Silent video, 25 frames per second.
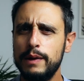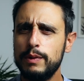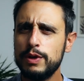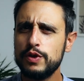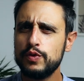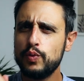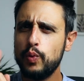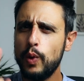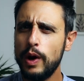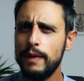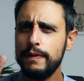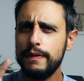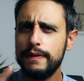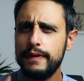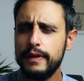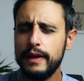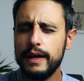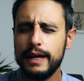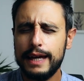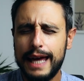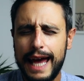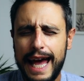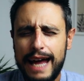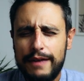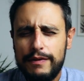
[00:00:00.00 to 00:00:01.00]
There is one
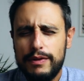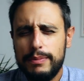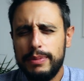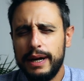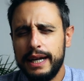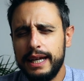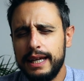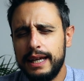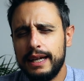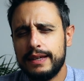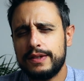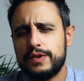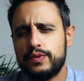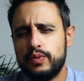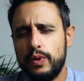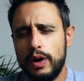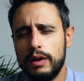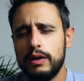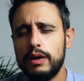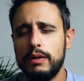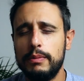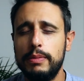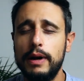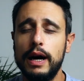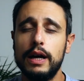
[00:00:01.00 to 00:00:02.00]
thing everybody gets
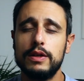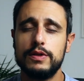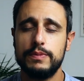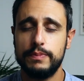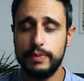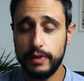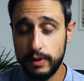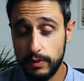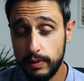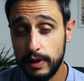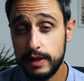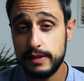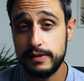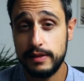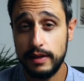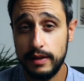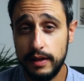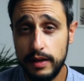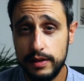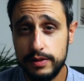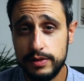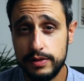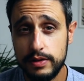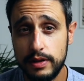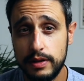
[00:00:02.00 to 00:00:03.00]
wrong about
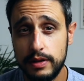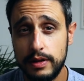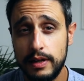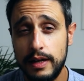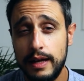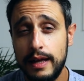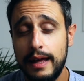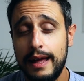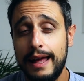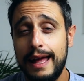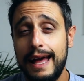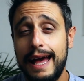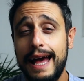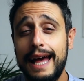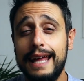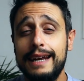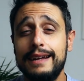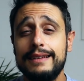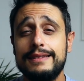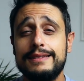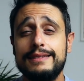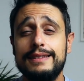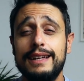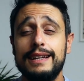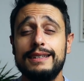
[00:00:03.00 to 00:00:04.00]
procrastination, and
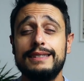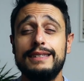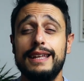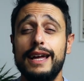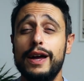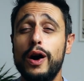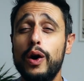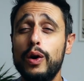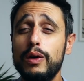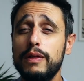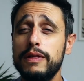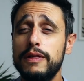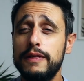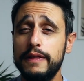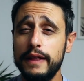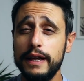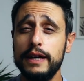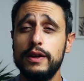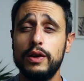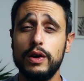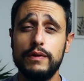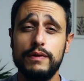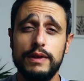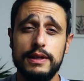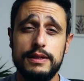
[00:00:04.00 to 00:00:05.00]
it's that they all
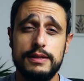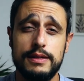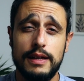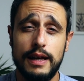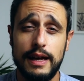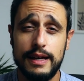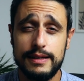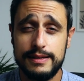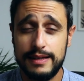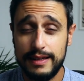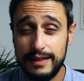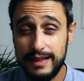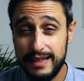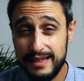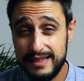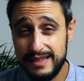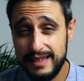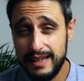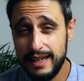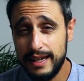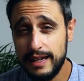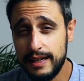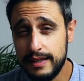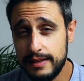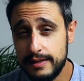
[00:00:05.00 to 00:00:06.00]
think of it as a
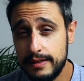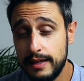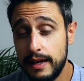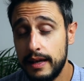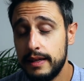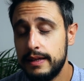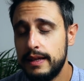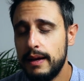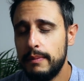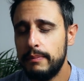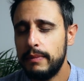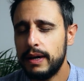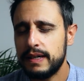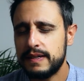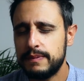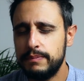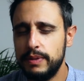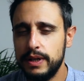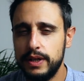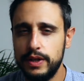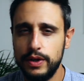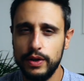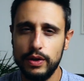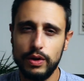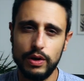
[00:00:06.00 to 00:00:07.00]
disease that must
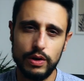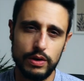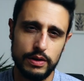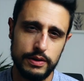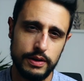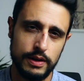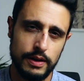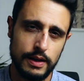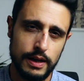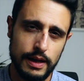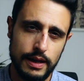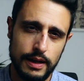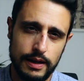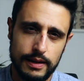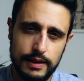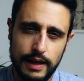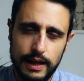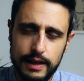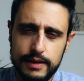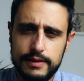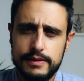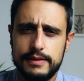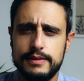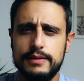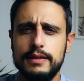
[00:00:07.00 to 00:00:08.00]
be cured.
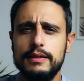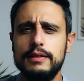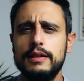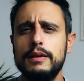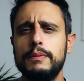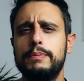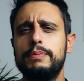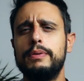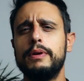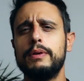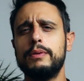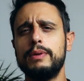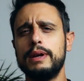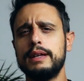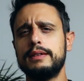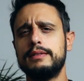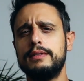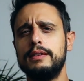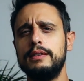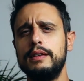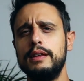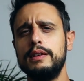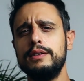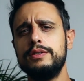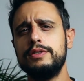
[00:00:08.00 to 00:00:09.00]
They consider
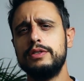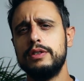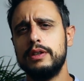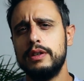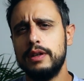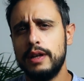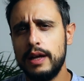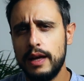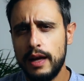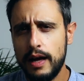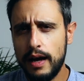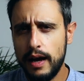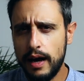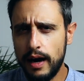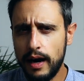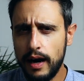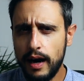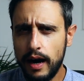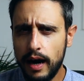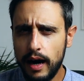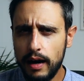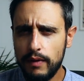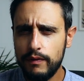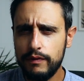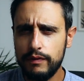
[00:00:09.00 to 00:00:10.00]
procrastination a
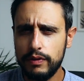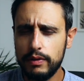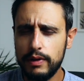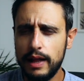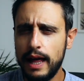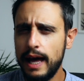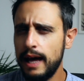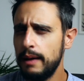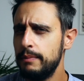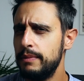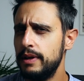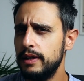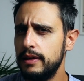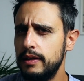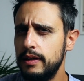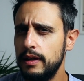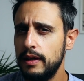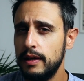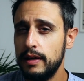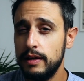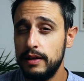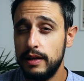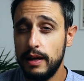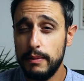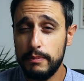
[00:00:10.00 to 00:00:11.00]
harmful habit
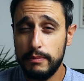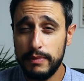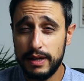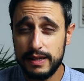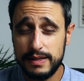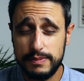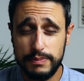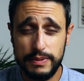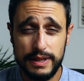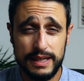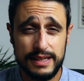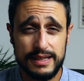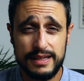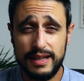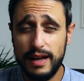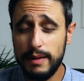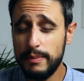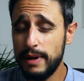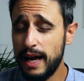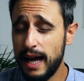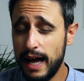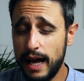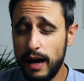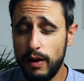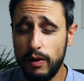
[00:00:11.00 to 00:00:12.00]
that must be
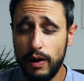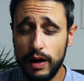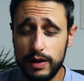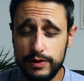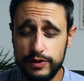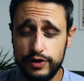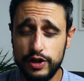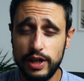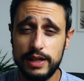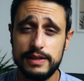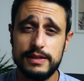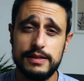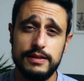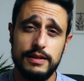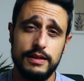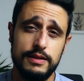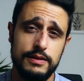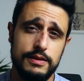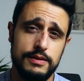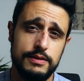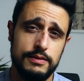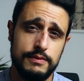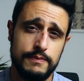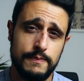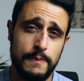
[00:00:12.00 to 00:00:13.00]
somehow
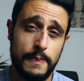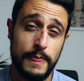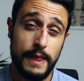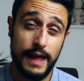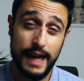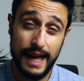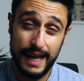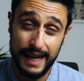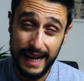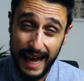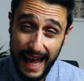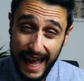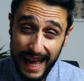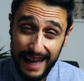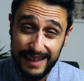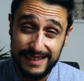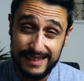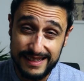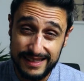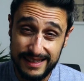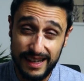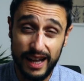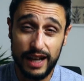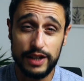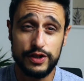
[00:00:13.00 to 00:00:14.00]
adjusted. And
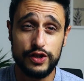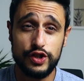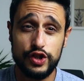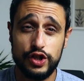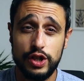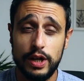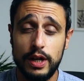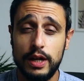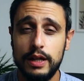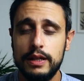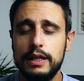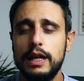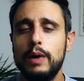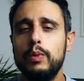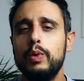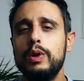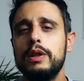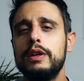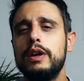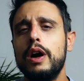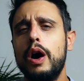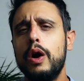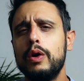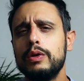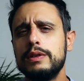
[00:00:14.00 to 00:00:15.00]
as such, they will
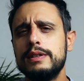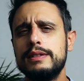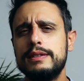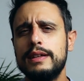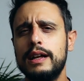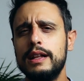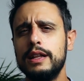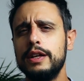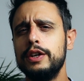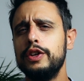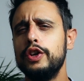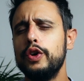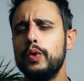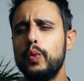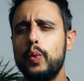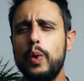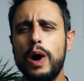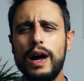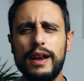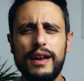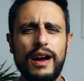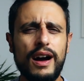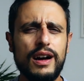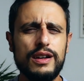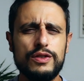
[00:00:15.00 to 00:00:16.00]
go on telling you
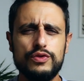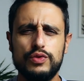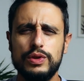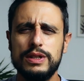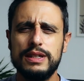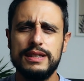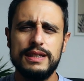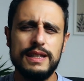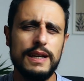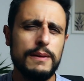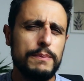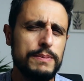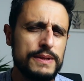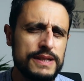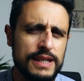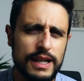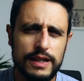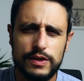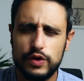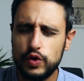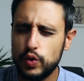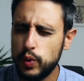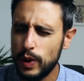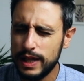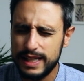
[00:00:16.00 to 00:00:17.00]
100 tips
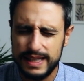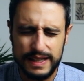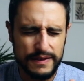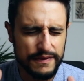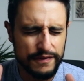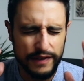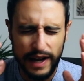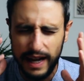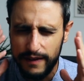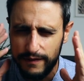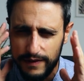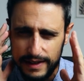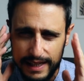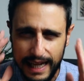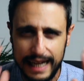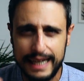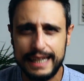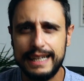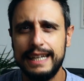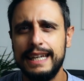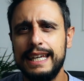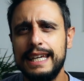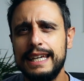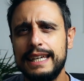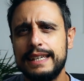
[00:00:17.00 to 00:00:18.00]
and 25
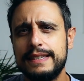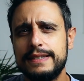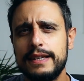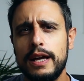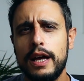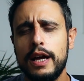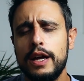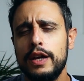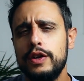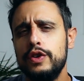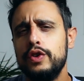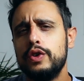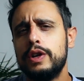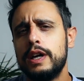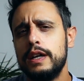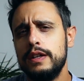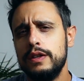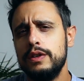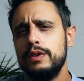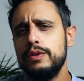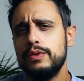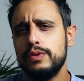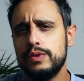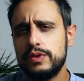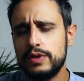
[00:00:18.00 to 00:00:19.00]
techniques you can
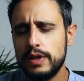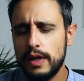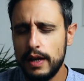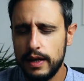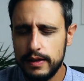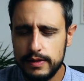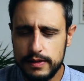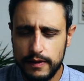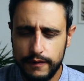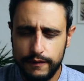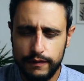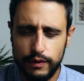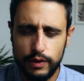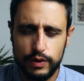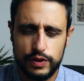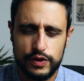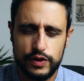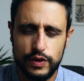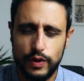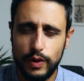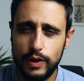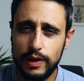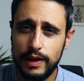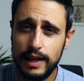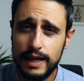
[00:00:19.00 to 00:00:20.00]
use to
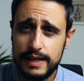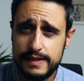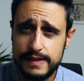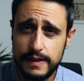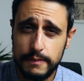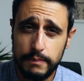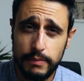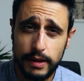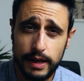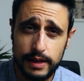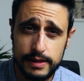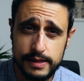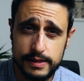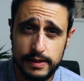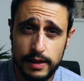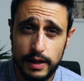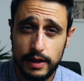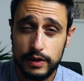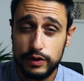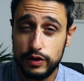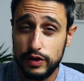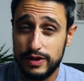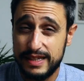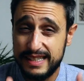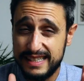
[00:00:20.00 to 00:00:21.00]
force your lazy butt
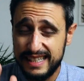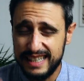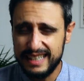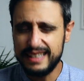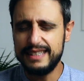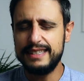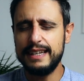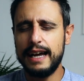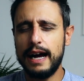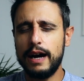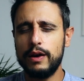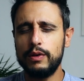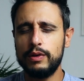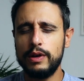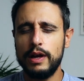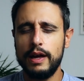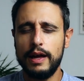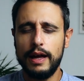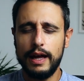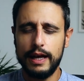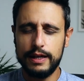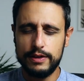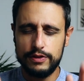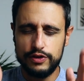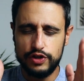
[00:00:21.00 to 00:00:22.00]
to sit down
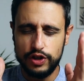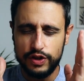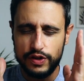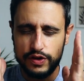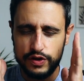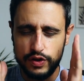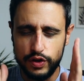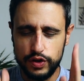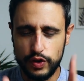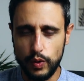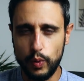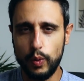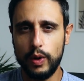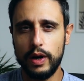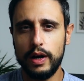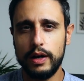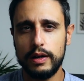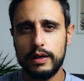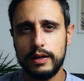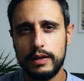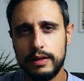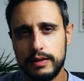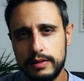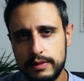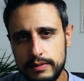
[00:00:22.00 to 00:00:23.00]
and just do the
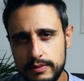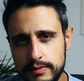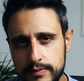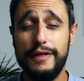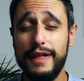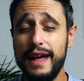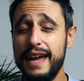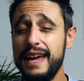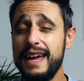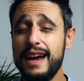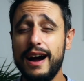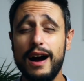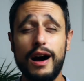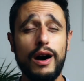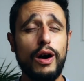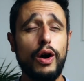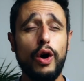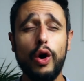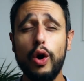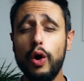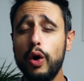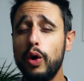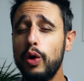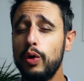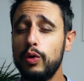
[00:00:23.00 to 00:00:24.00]
work. They are
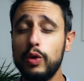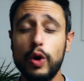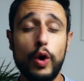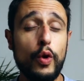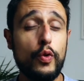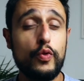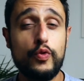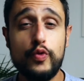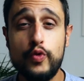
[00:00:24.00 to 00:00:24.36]
all